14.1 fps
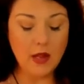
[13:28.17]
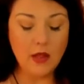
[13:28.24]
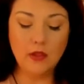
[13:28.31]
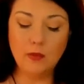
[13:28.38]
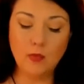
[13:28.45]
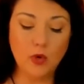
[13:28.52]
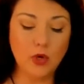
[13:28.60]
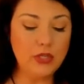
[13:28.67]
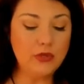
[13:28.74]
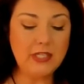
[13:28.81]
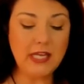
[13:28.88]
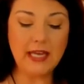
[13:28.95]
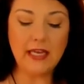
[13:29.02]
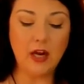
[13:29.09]
the more you
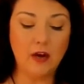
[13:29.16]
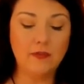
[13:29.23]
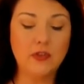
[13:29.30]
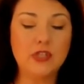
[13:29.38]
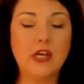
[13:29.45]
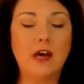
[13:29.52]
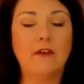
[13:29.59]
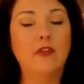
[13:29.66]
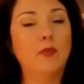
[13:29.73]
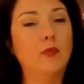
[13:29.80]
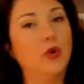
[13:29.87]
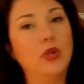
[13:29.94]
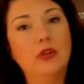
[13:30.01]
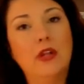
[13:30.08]
take care of yourself, the
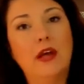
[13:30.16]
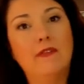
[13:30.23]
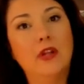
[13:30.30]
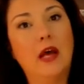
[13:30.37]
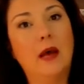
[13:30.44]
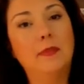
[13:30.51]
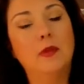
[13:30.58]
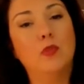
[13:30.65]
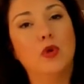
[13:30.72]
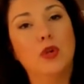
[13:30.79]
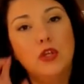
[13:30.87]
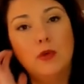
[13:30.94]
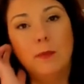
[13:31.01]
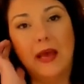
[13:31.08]
more you level up, the more
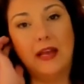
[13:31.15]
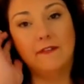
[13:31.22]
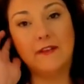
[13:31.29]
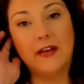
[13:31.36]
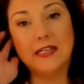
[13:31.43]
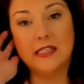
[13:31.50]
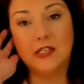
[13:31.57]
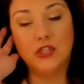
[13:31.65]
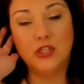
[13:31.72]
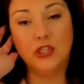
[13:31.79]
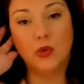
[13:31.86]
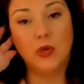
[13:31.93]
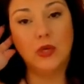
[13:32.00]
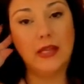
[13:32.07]
you manifest into
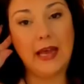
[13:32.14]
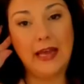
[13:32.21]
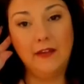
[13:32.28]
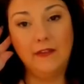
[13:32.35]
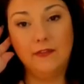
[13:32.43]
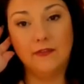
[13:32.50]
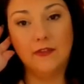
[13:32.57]
your life,